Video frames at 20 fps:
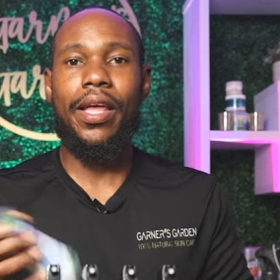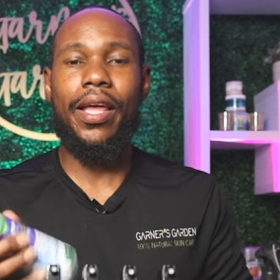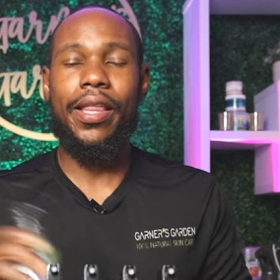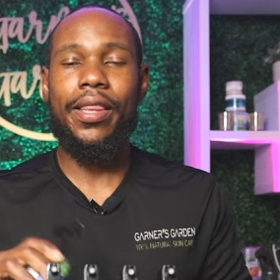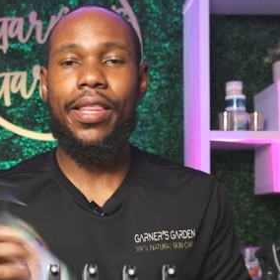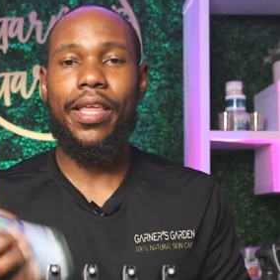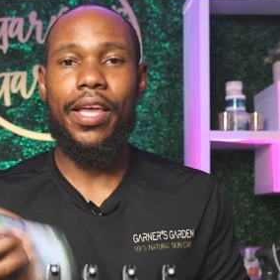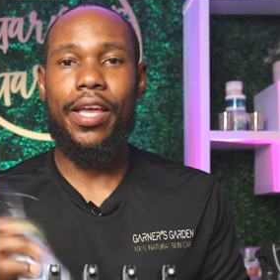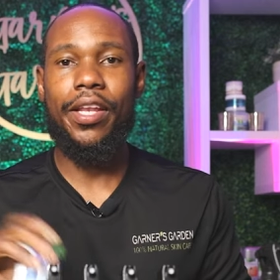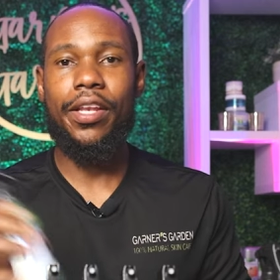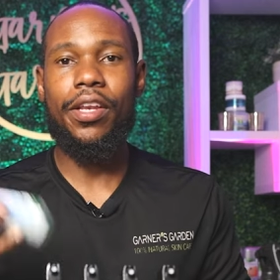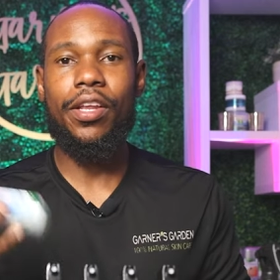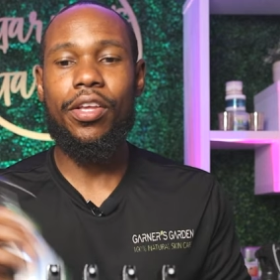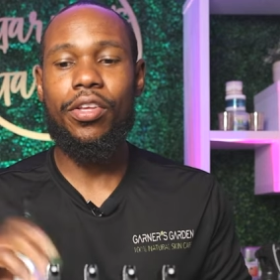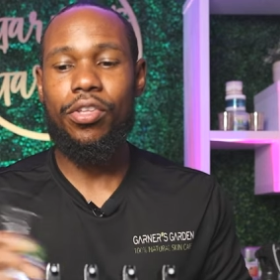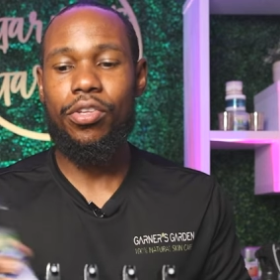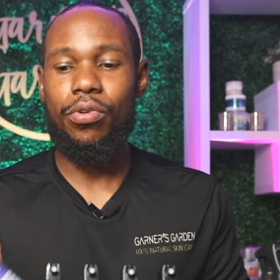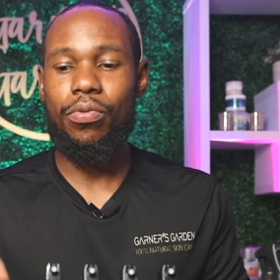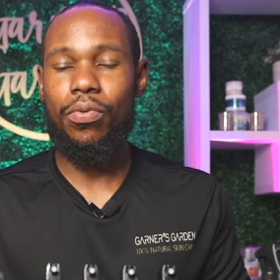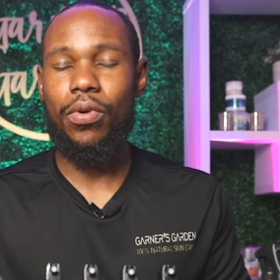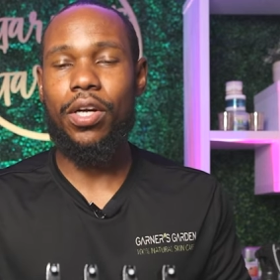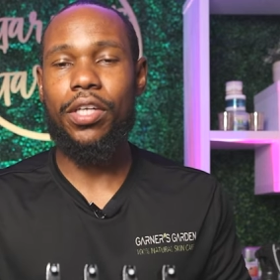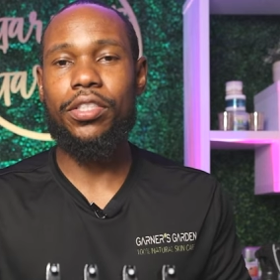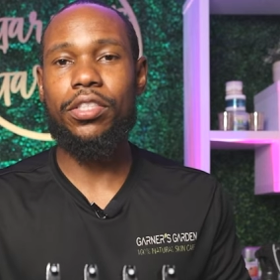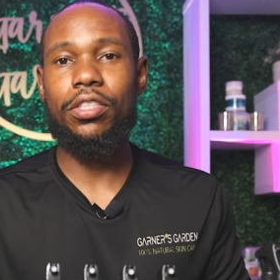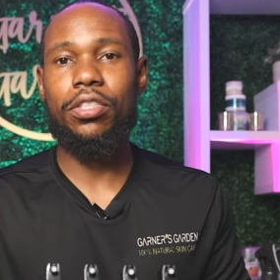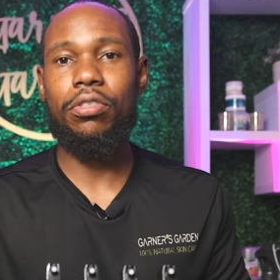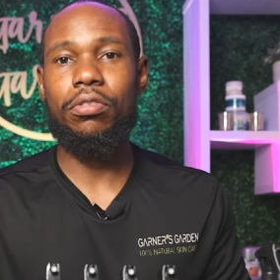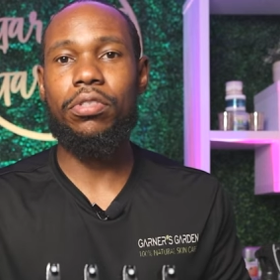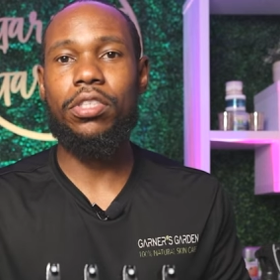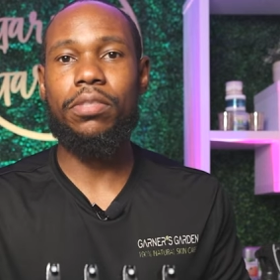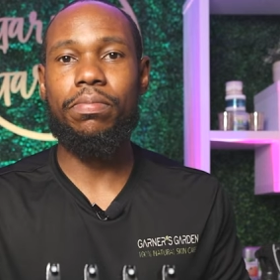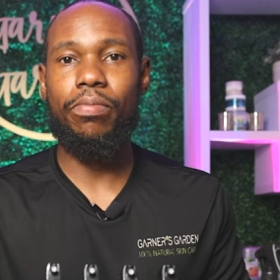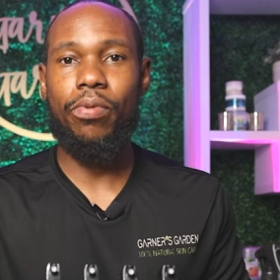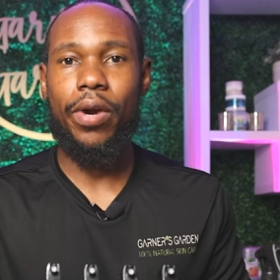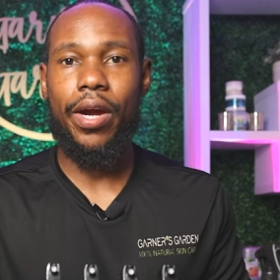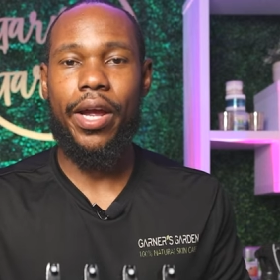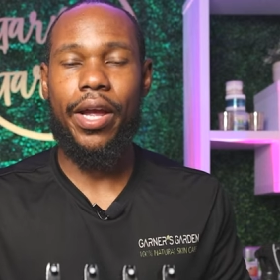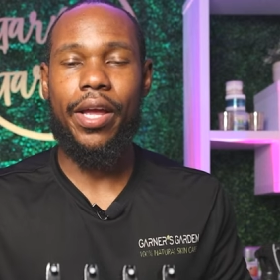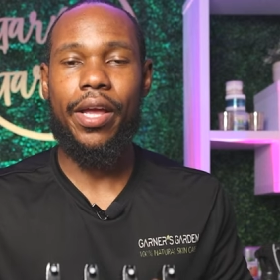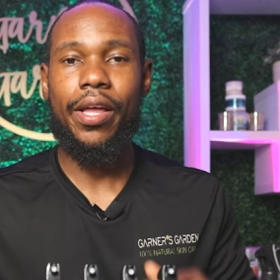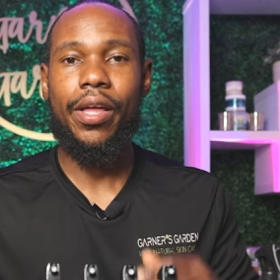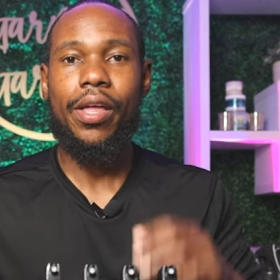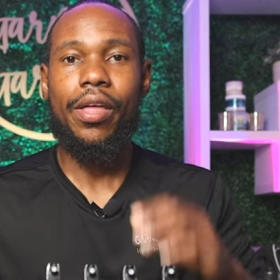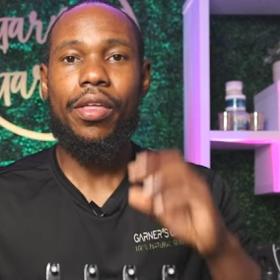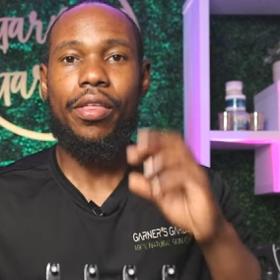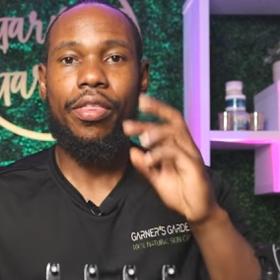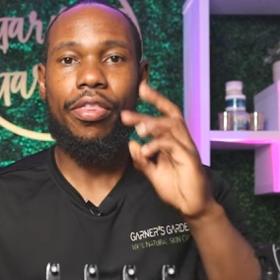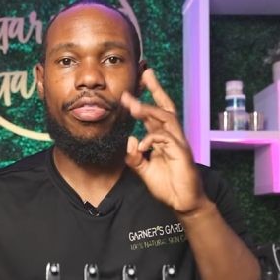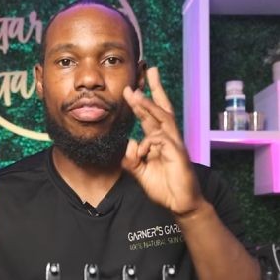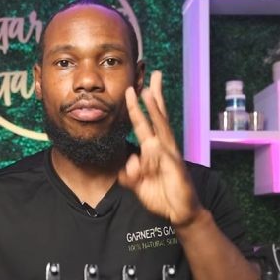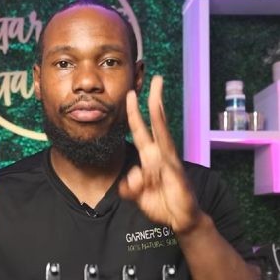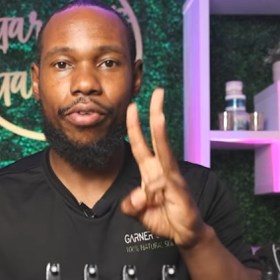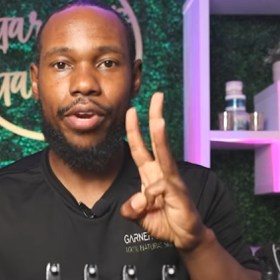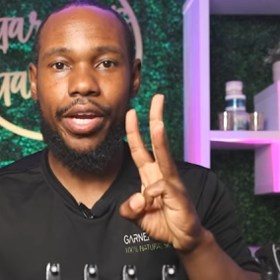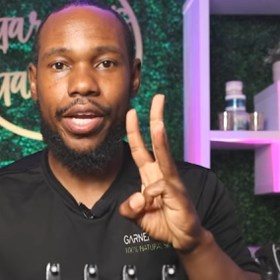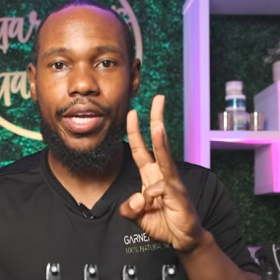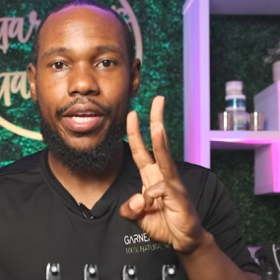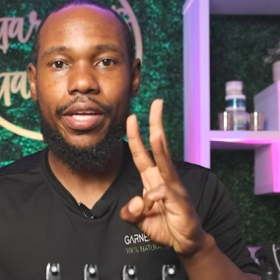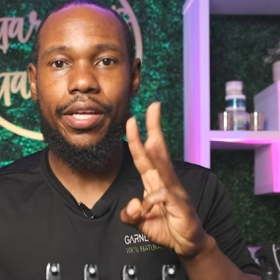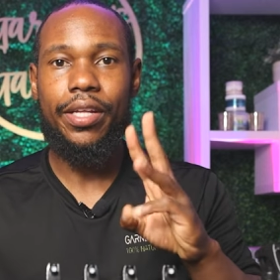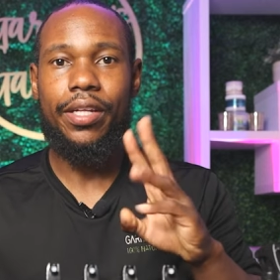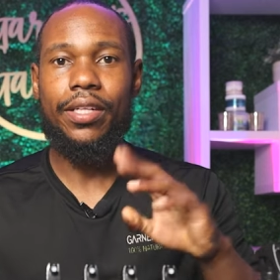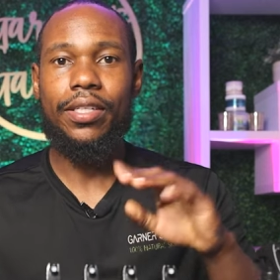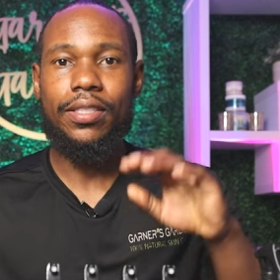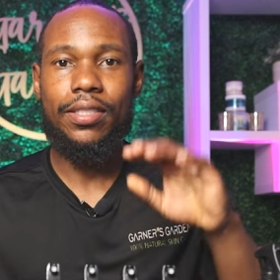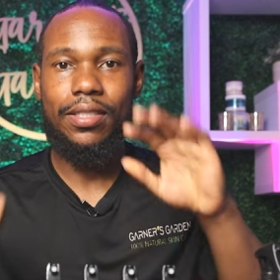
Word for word: And then you want to spray three